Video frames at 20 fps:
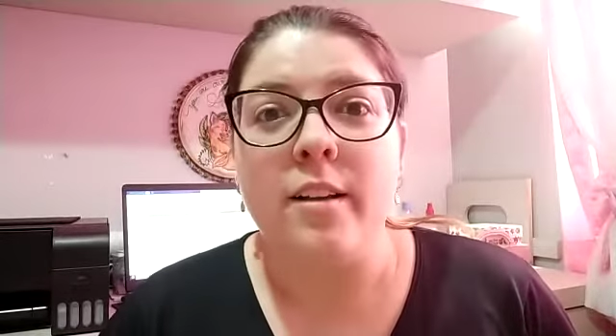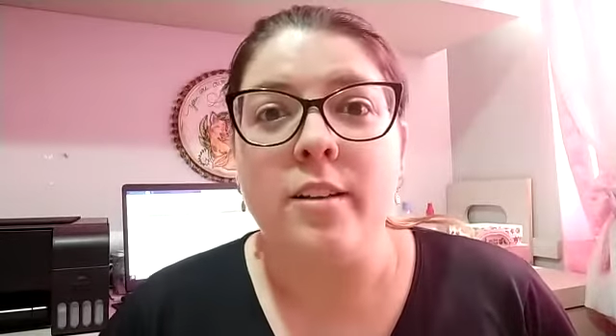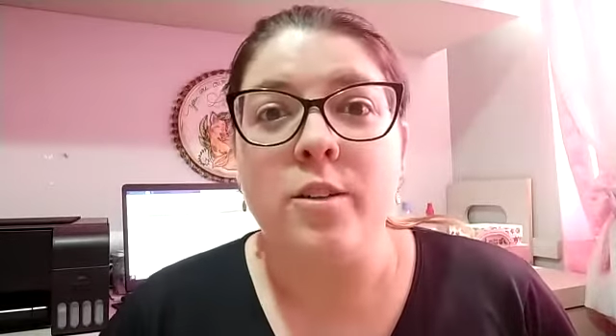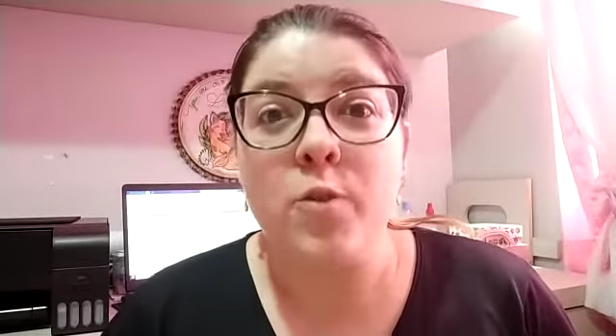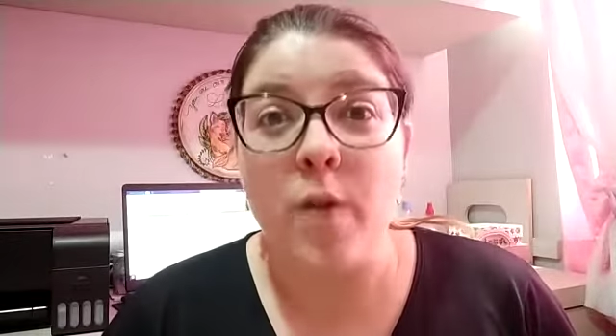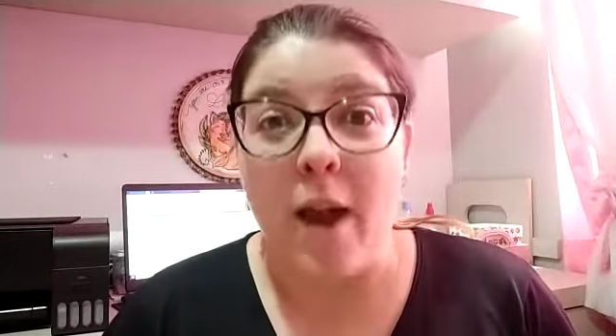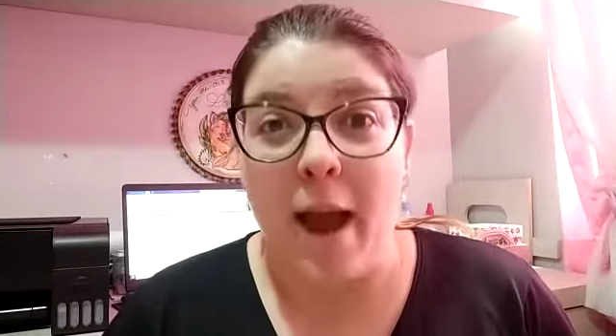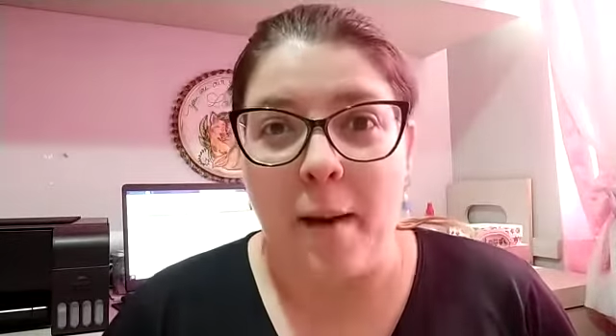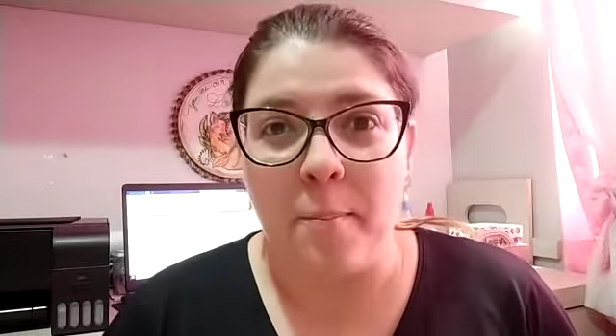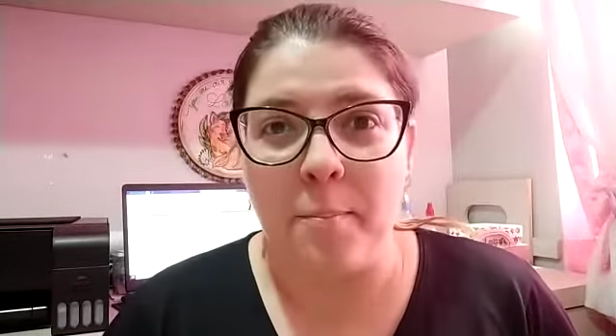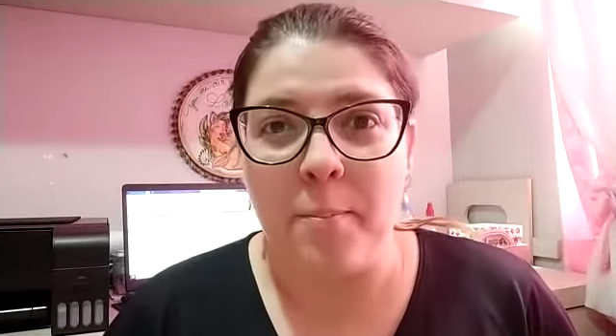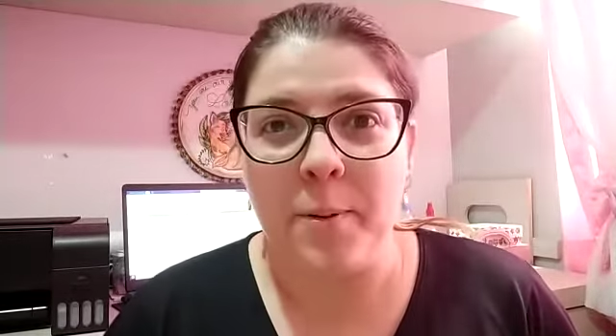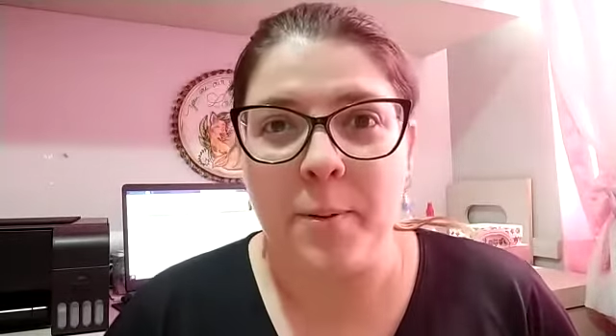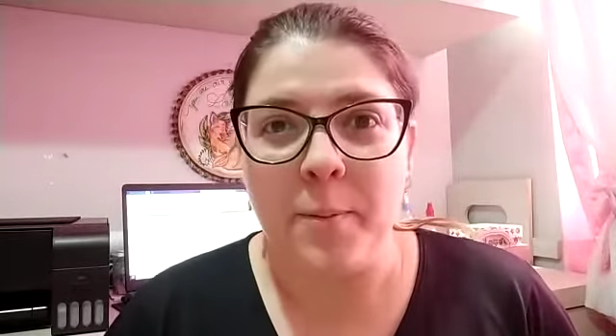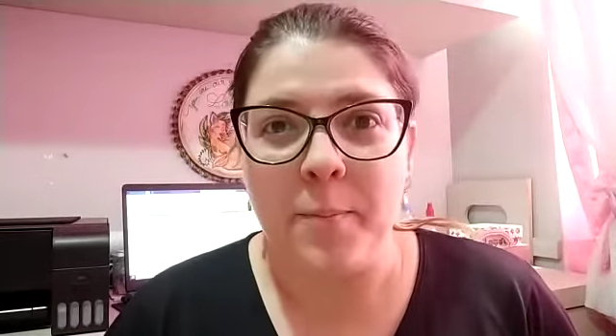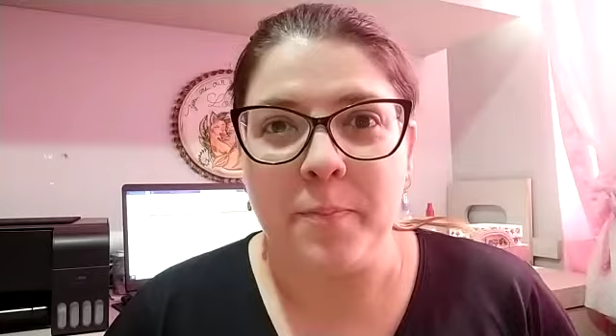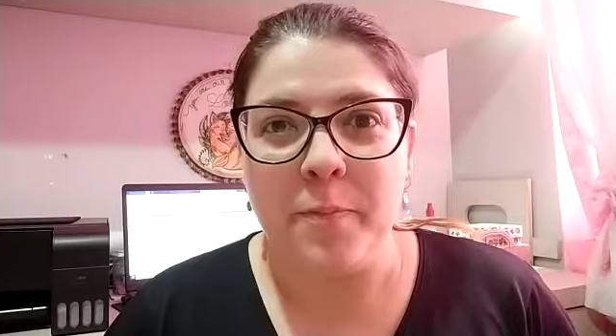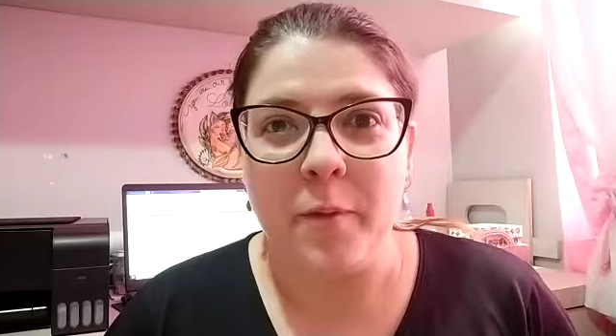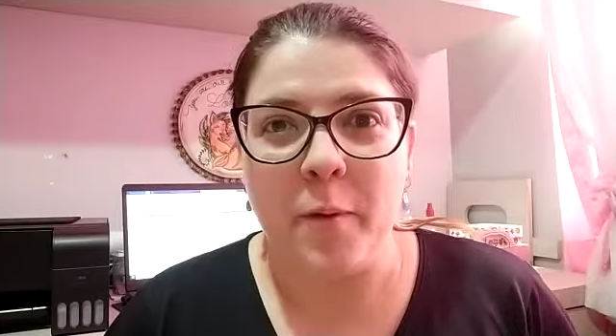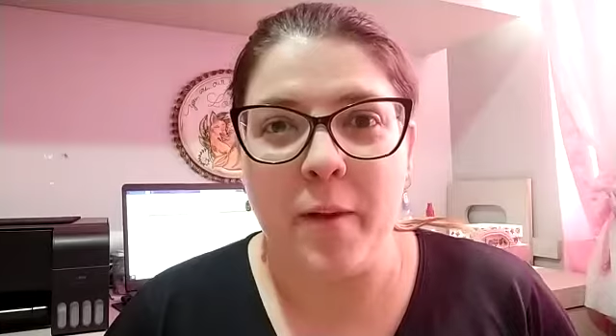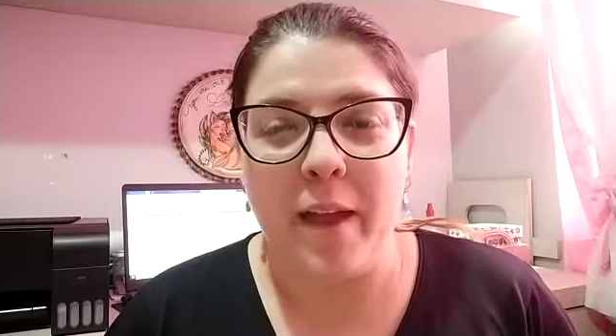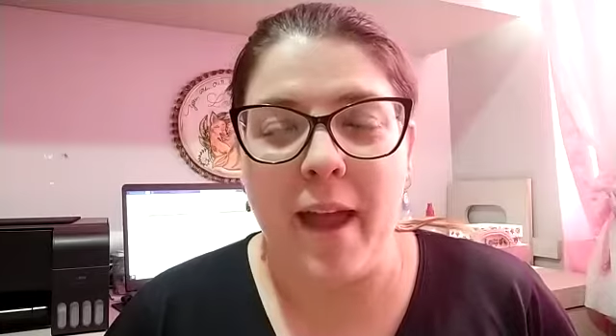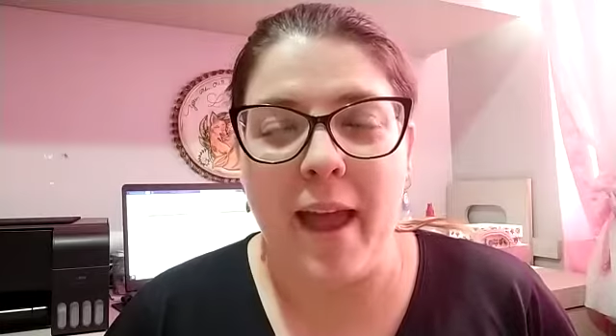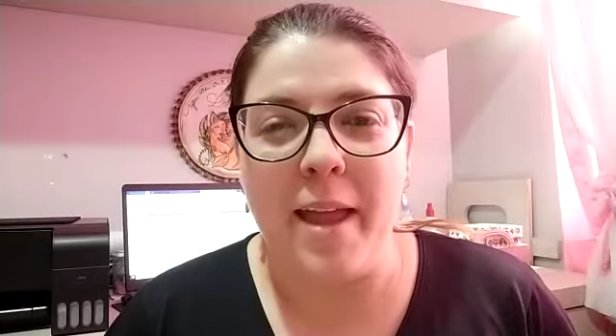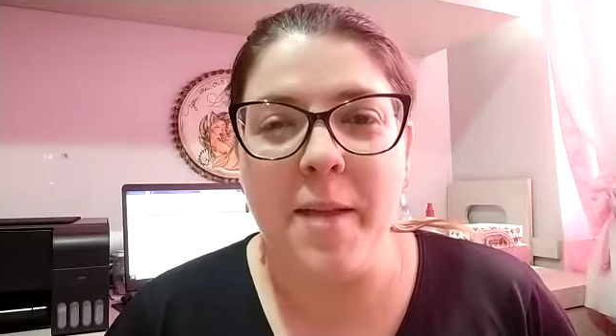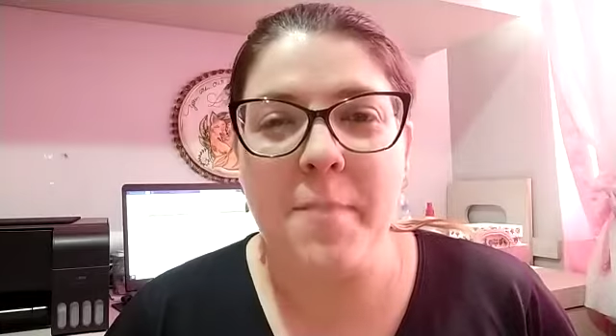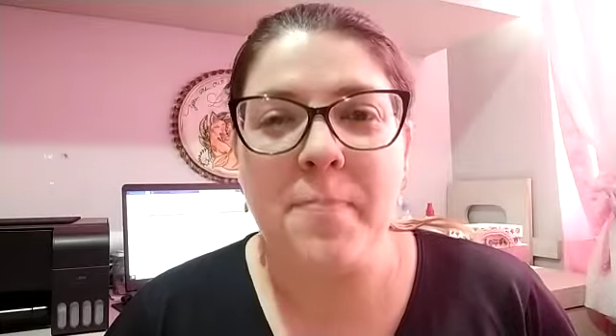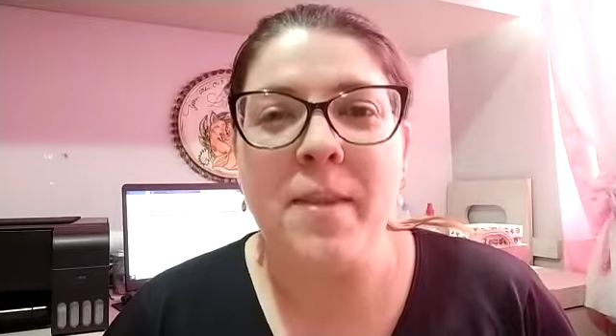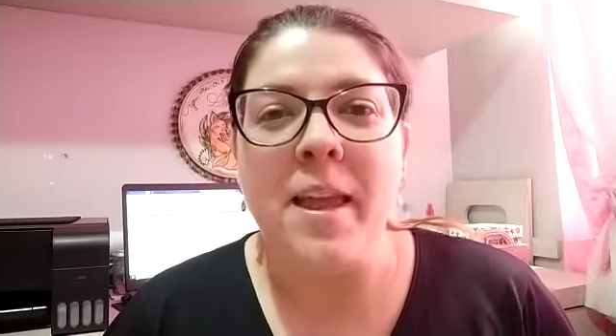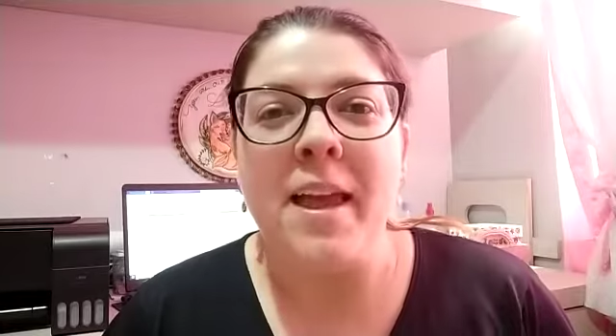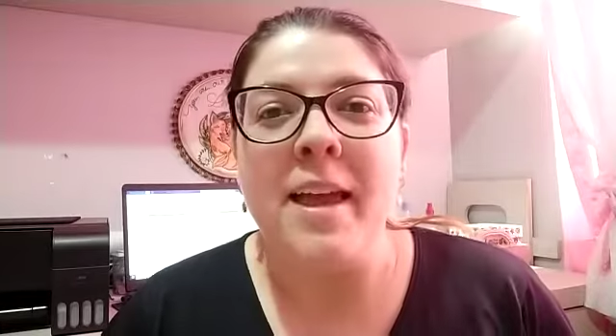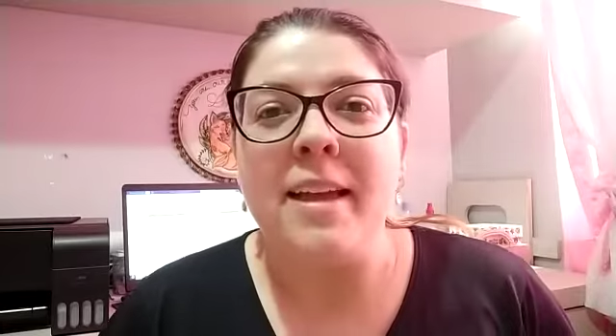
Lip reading: trap, ok?